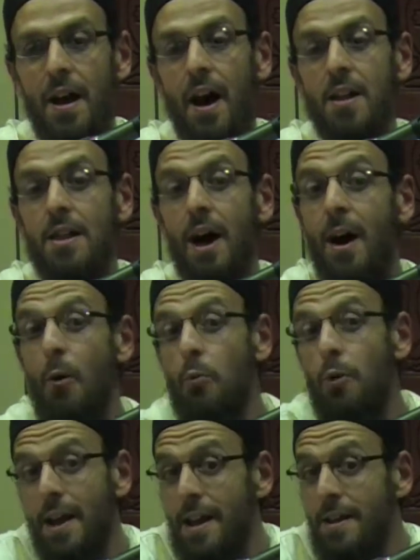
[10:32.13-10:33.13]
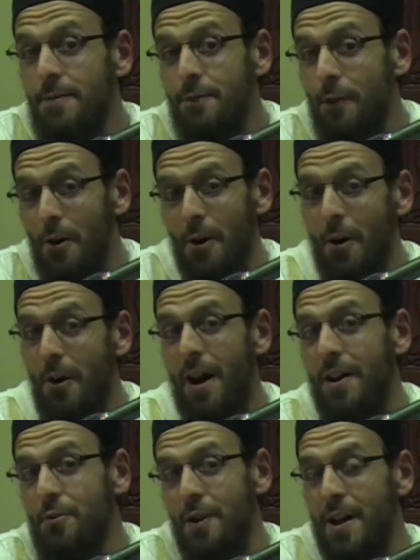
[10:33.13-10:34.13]
Allah had written for her
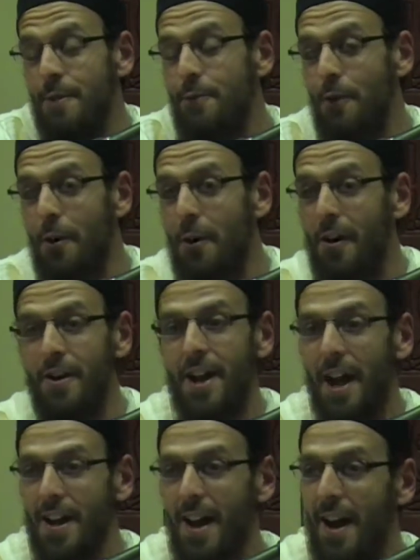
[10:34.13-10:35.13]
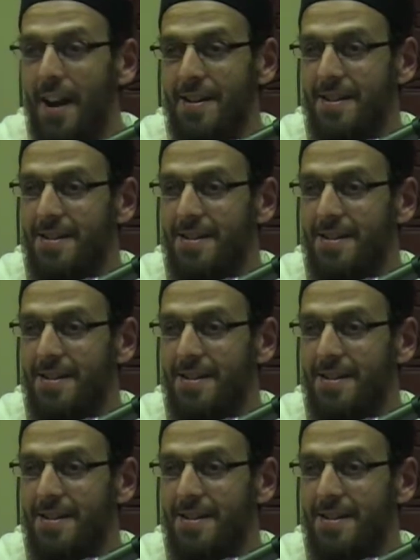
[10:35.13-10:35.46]
in halal.